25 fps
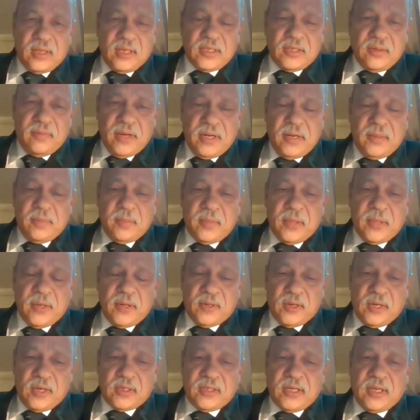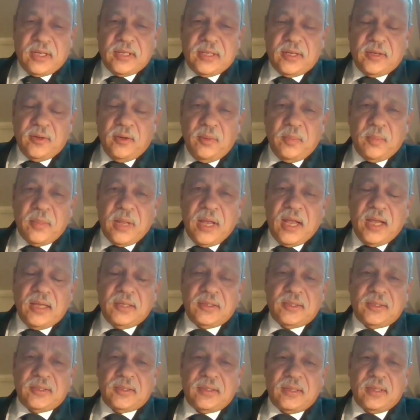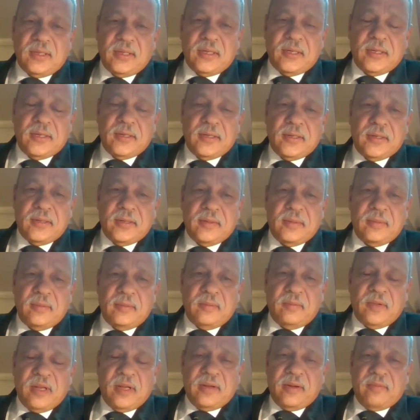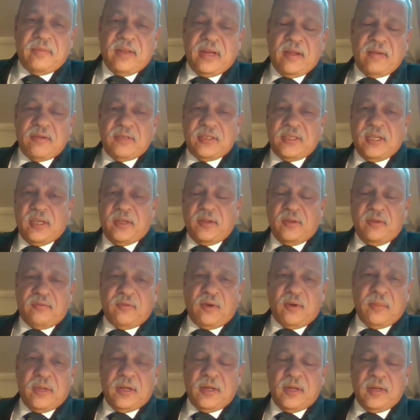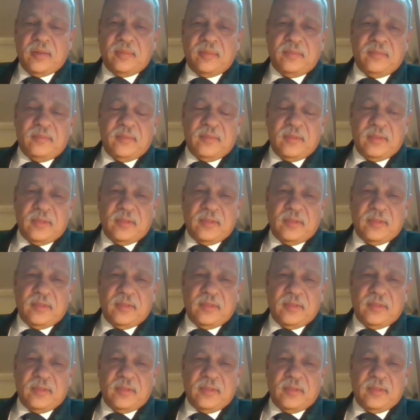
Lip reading: Okay, that's a very interesting thing. You know, as when I was saying, you know, from a